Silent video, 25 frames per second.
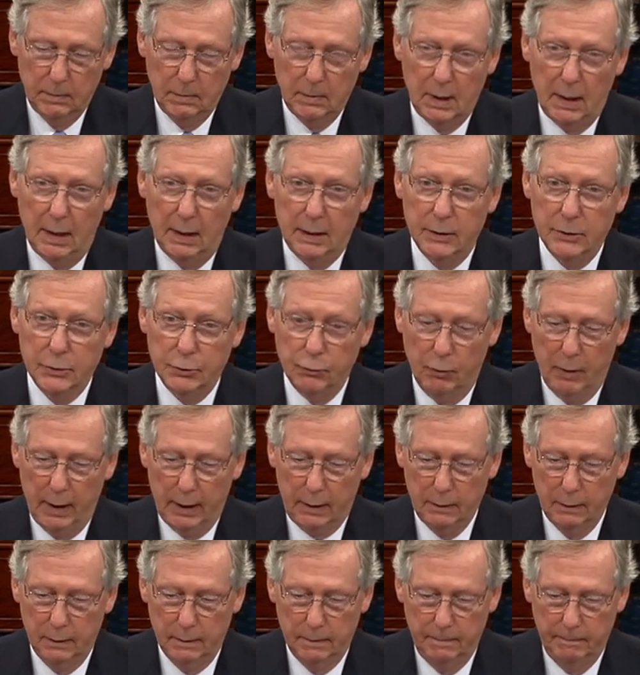and his
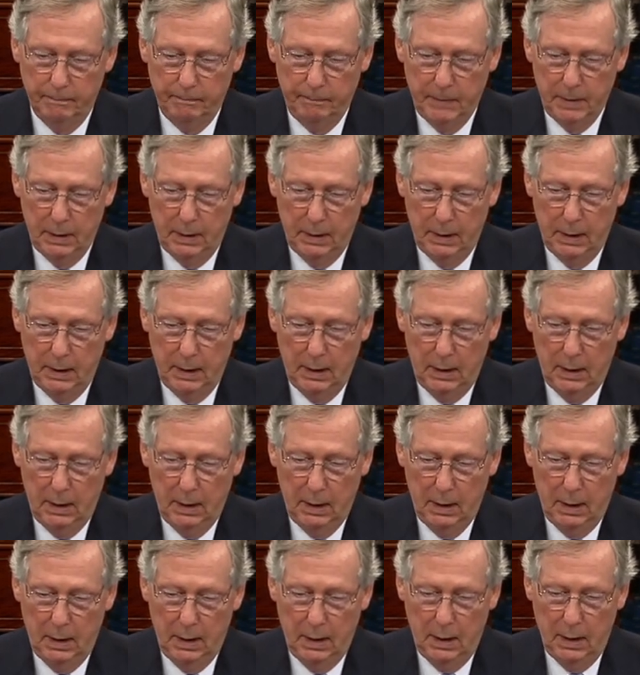record,
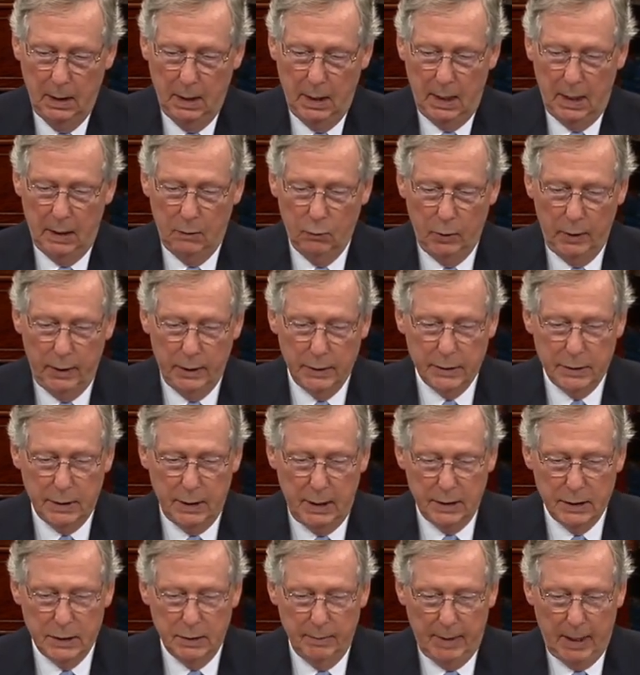and what it
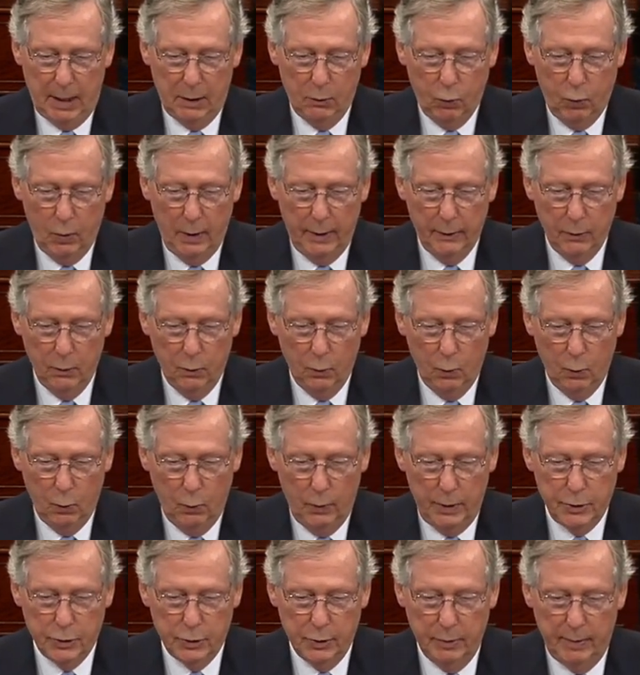says about whether
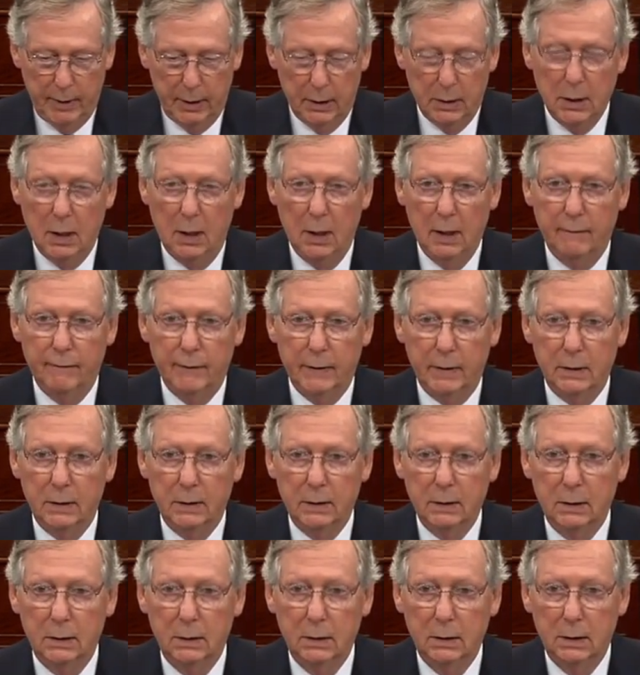we should be confident
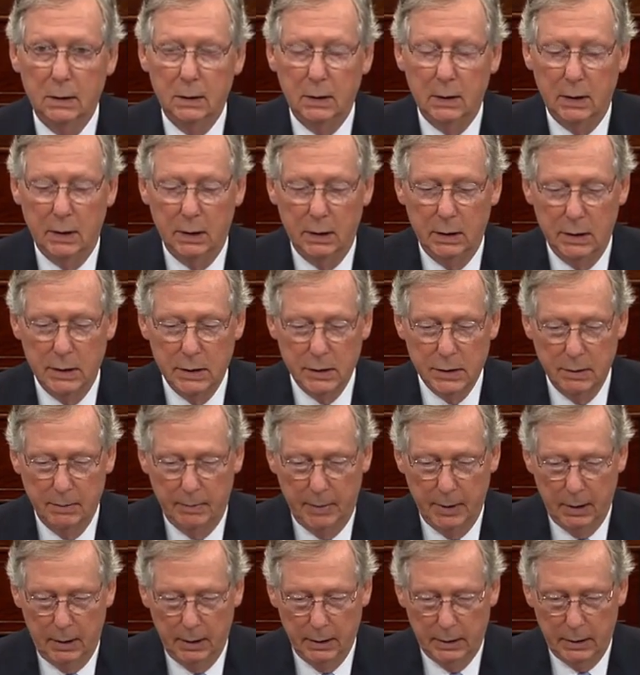in his
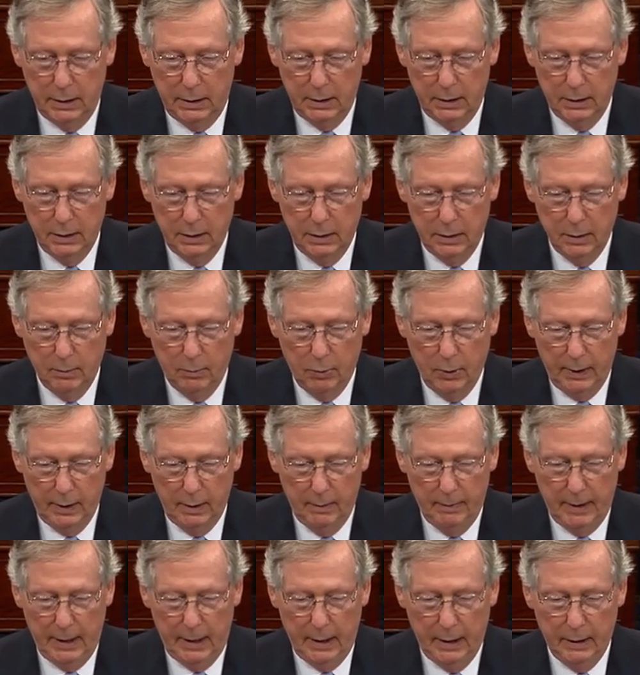ability to bring
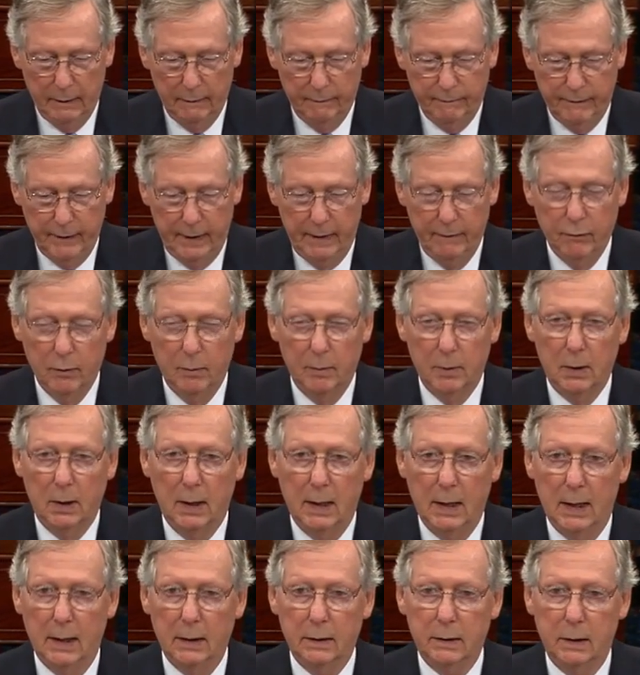about a favorable
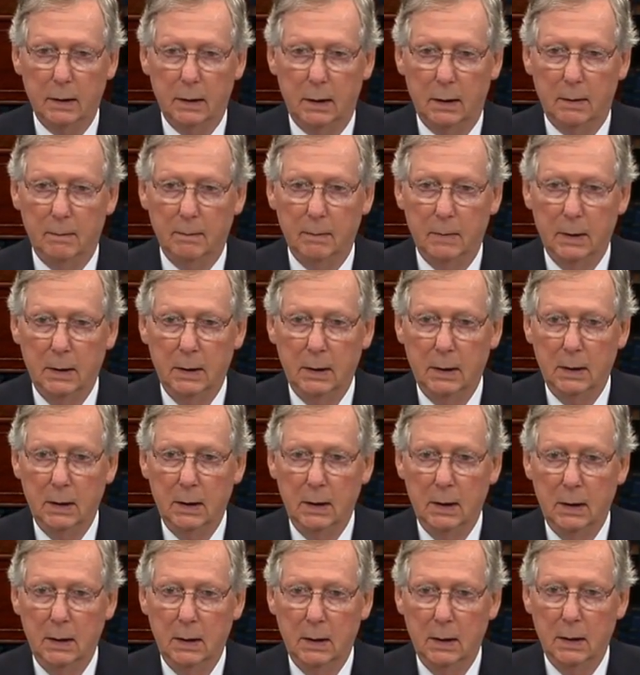outcome
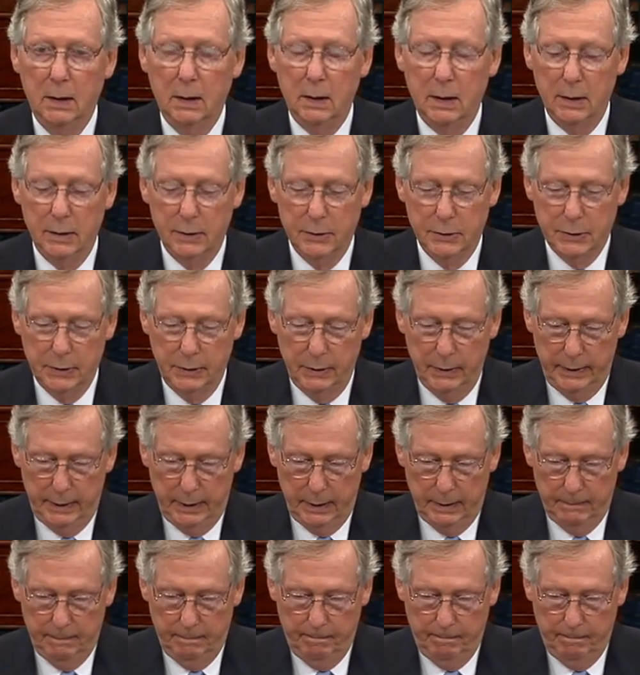in Syria.